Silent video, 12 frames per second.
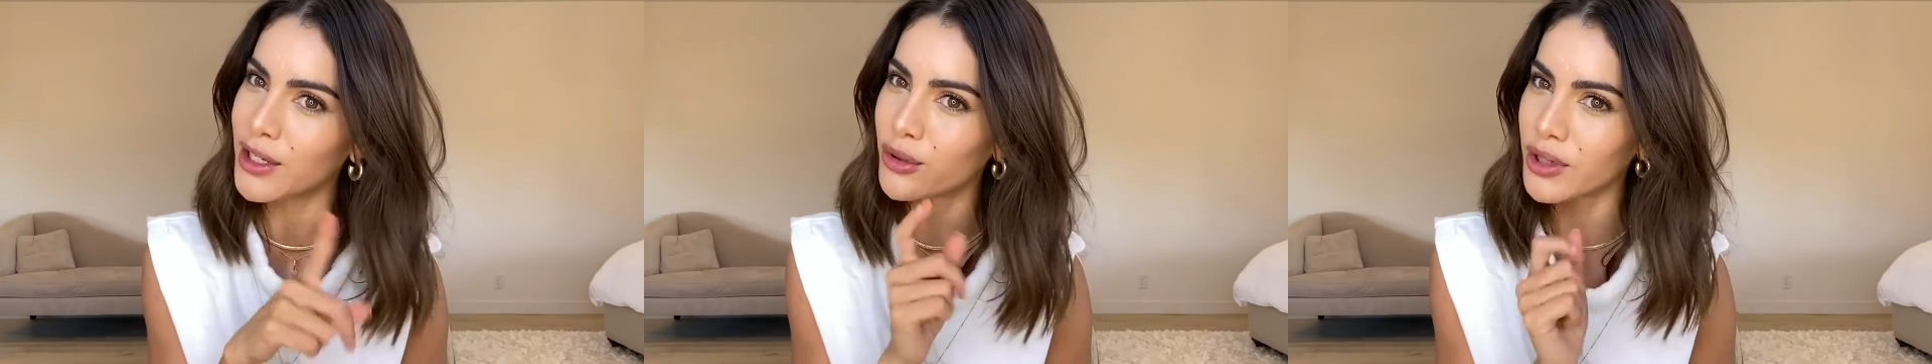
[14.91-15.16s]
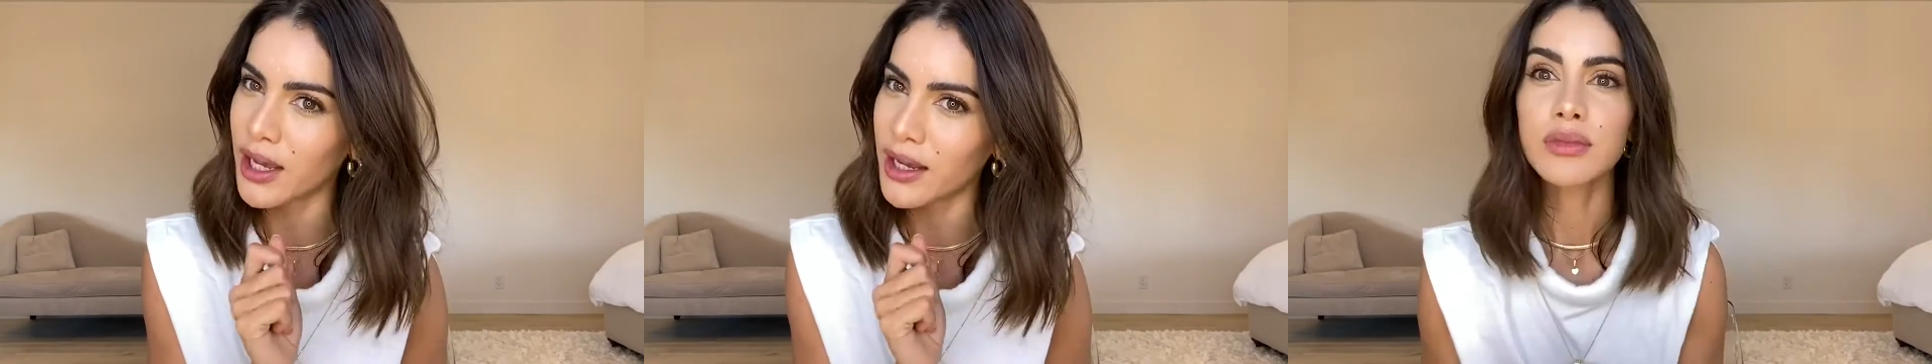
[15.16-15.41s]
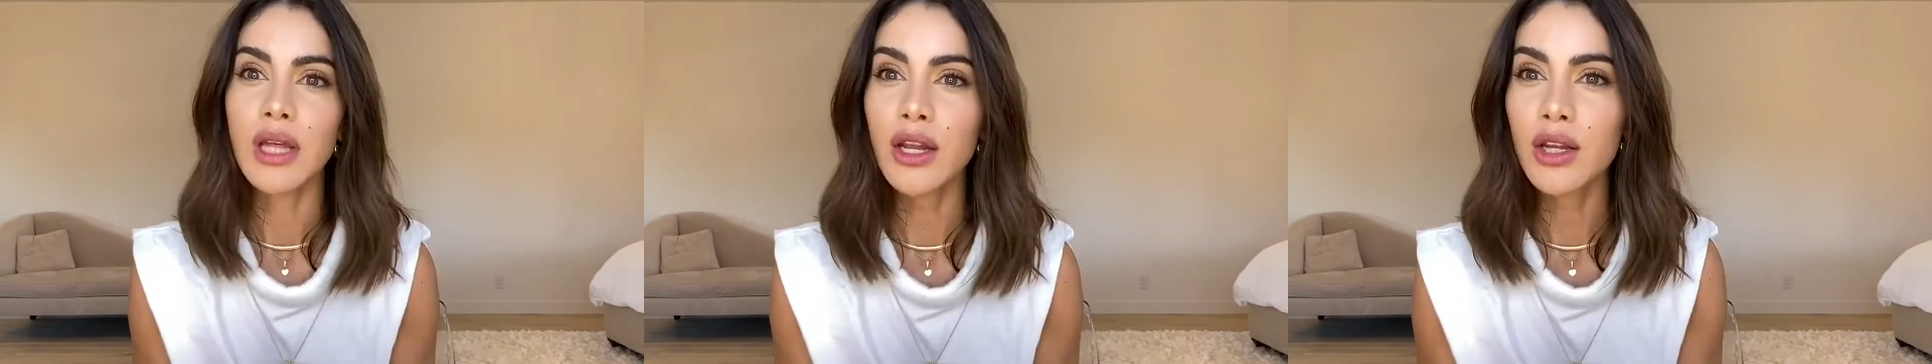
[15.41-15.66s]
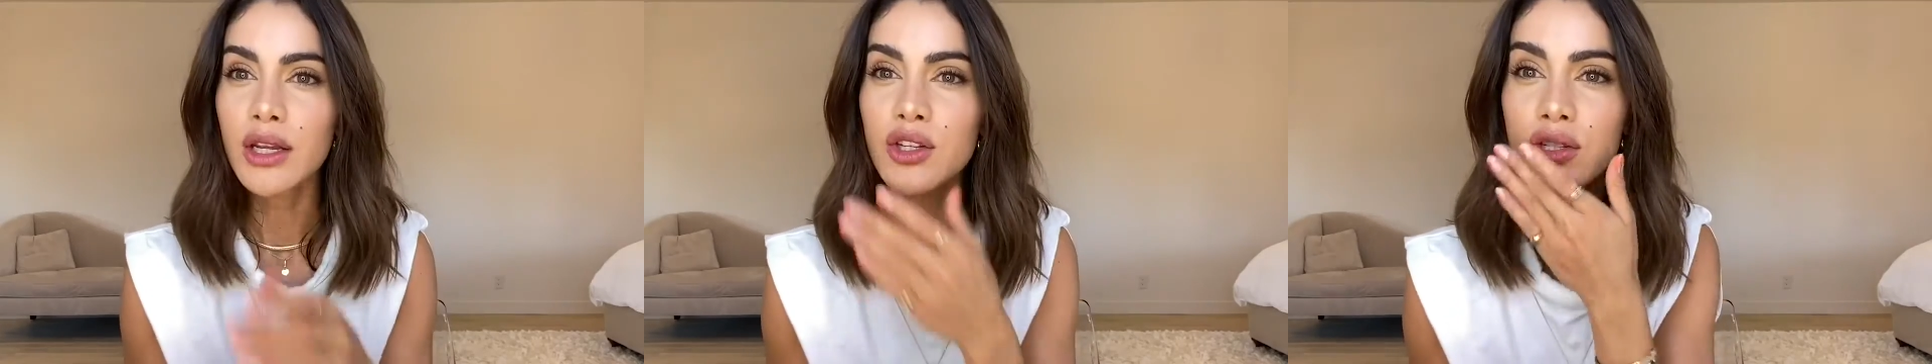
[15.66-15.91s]
okay? Then
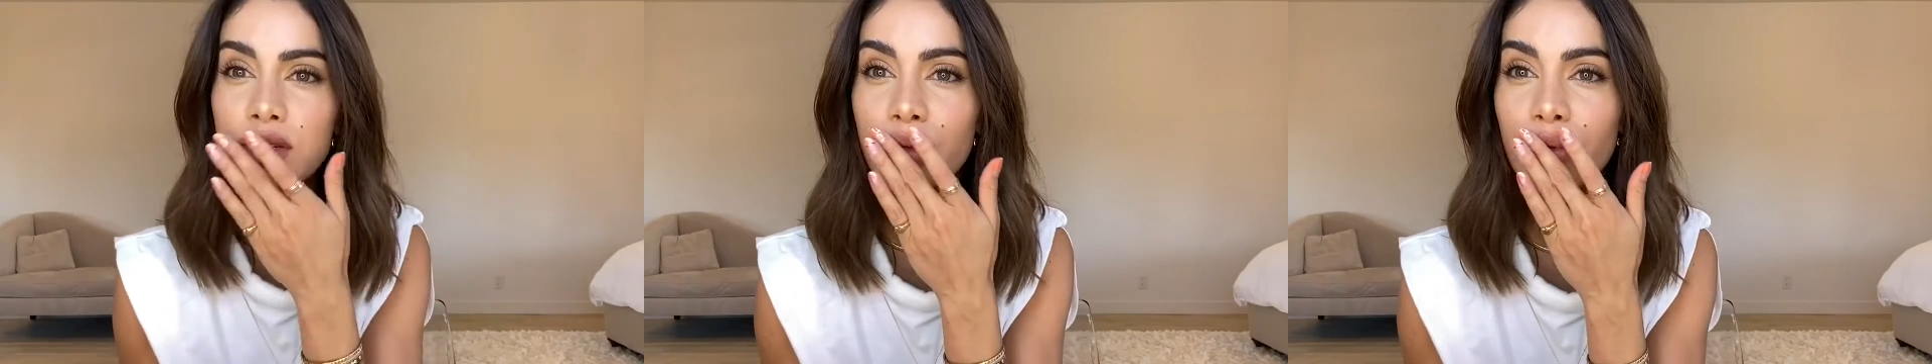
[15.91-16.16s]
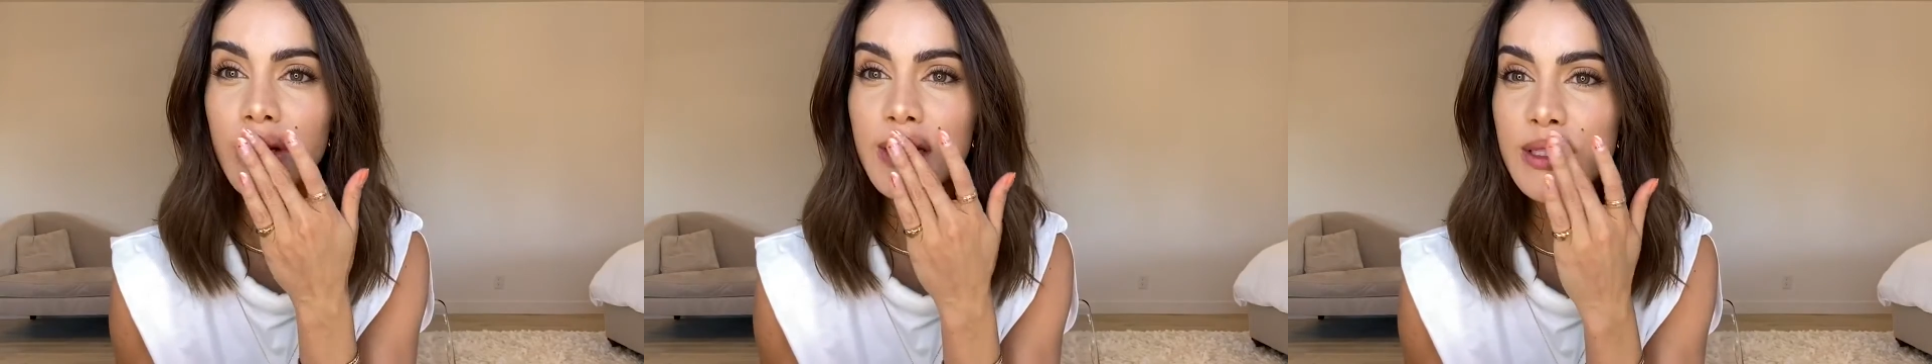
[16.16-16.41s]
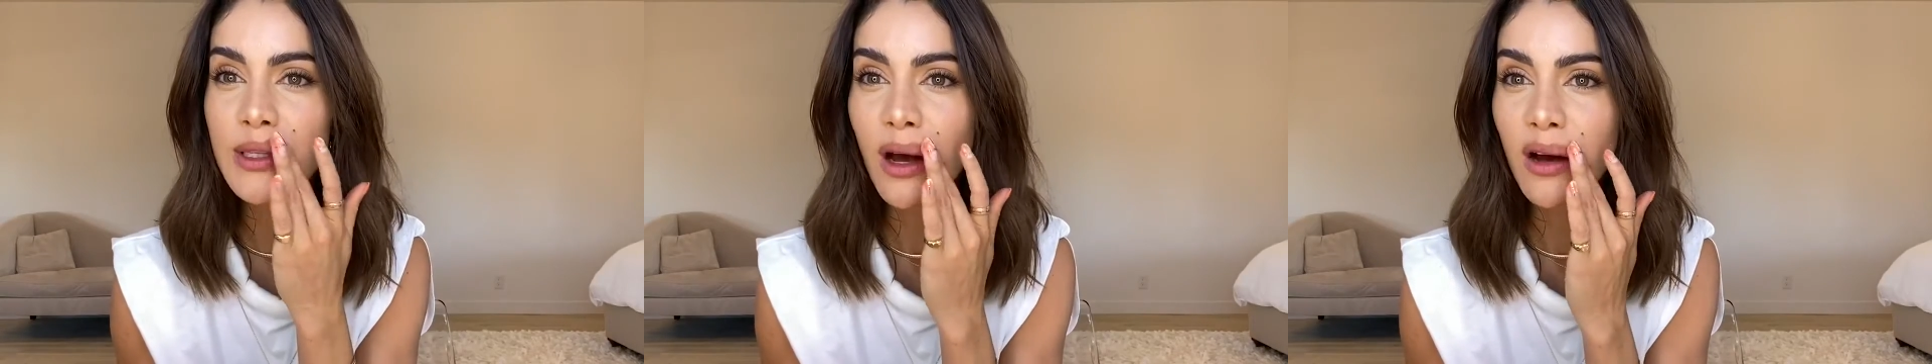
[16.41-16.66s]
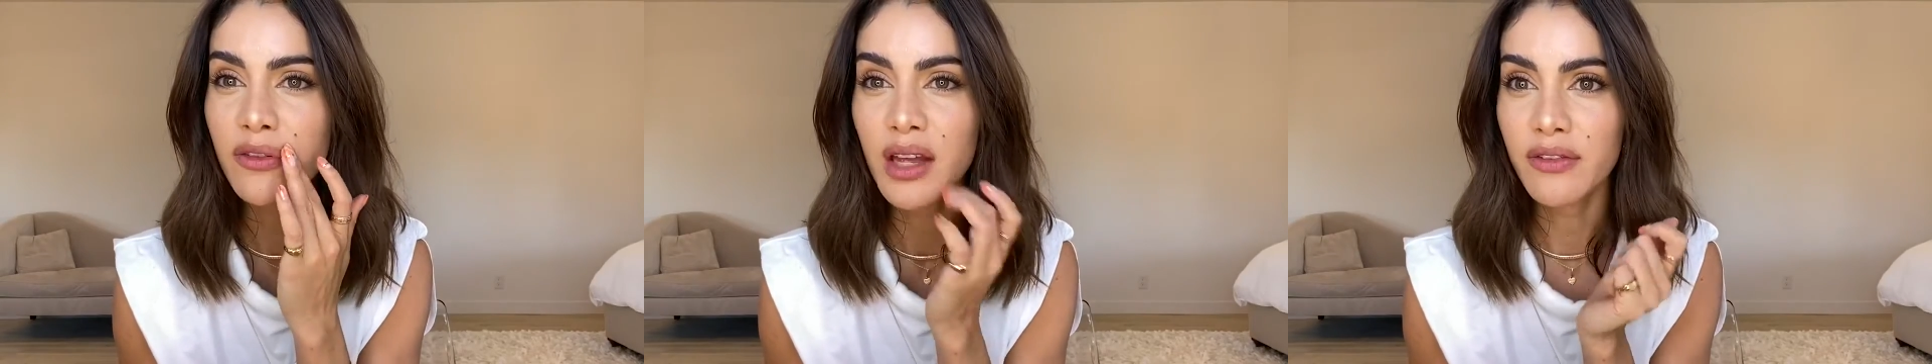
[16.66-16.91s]
you can just rinse off